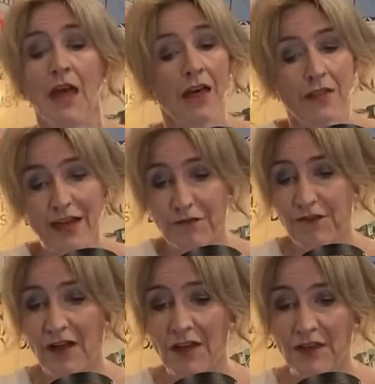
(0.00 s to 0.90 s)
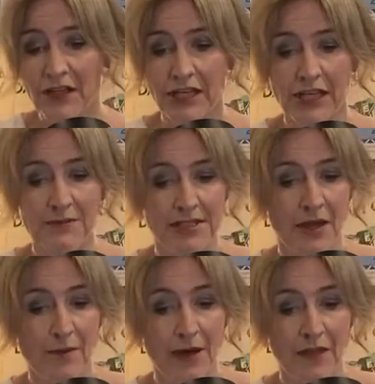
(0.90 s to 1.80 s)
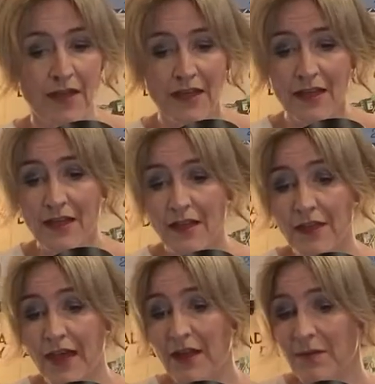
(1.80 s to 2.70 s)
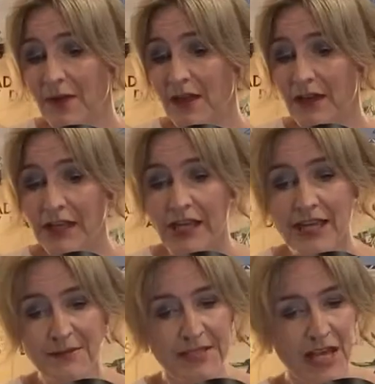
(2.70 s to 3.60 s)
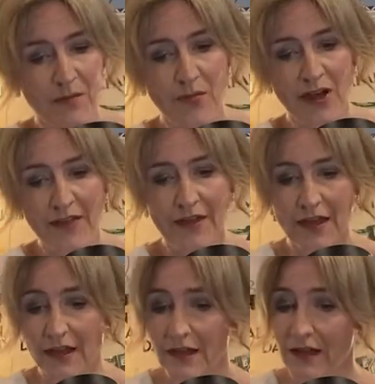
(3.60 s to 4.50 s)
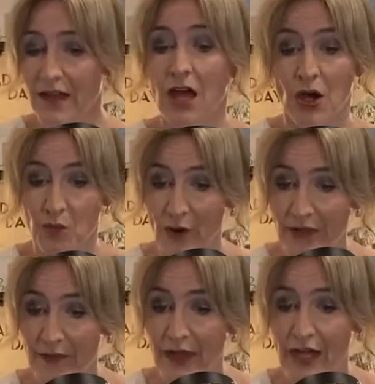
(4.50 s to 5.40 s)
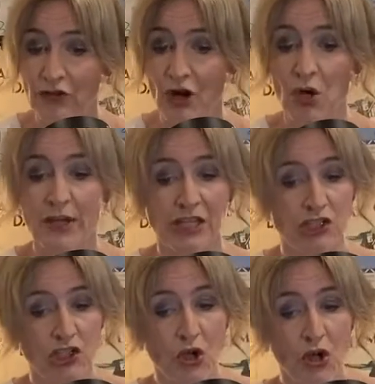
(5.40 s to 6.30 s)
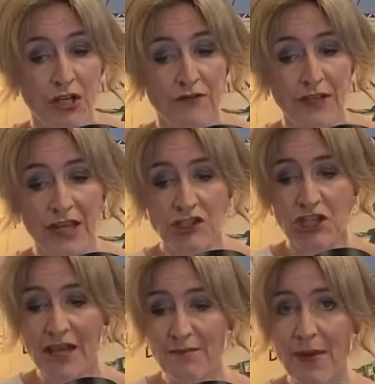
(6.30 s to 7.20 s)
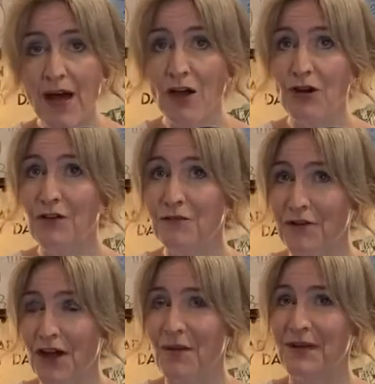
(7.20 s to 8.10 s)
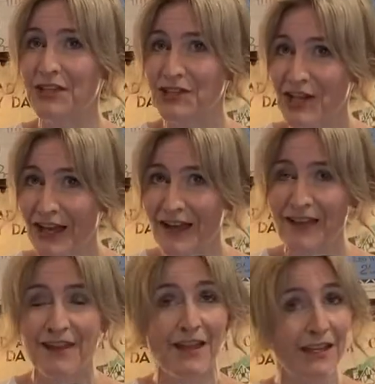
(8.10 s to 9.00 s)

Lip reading: Their father keeps their mother keeps their brother. And when they're growing short of cash, they borrow from each other.